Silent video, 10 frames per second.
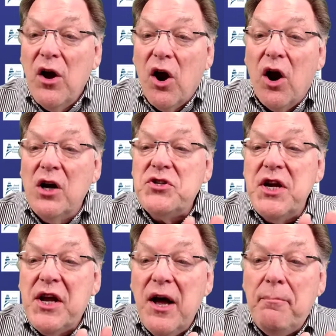Hershey
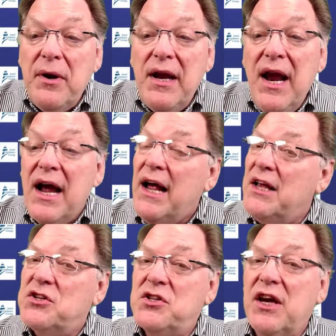Company,
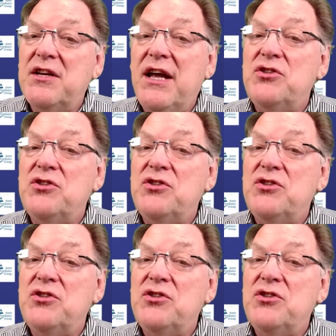and Signet